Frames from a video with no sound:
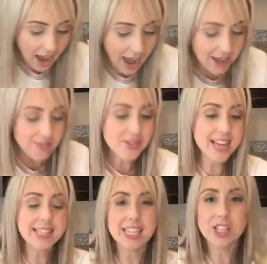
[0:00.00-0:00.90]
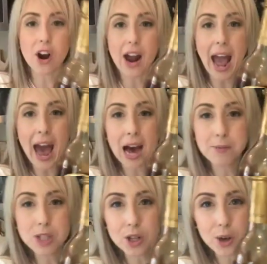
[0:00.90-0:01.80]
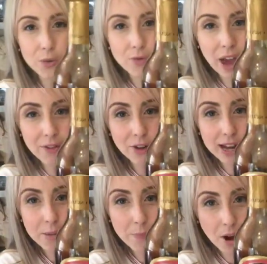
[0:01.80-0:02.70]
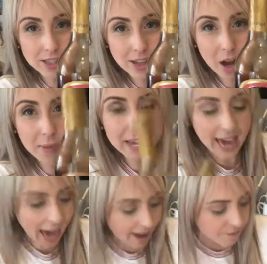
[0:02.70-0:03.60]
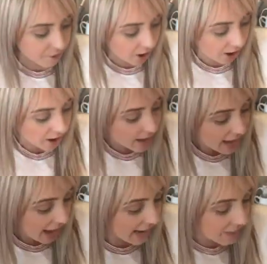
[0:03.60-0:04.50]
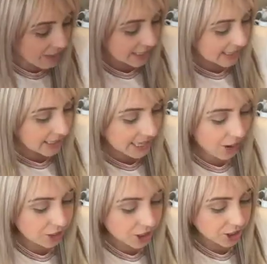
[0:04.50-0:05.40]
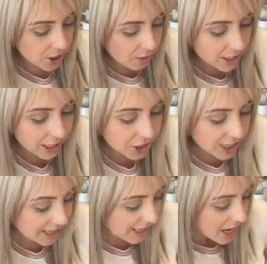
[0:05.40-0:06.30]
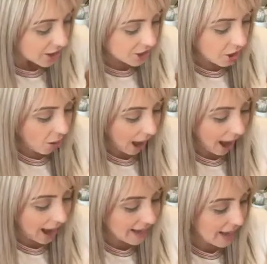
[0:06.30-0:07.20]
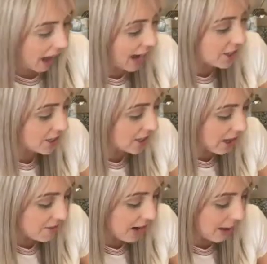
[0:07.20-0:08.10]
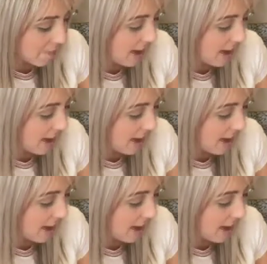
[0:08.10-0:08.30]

And this is our absolute favorite balsamic ever. And it makes the sandwiches so delicious. So I just love that I'm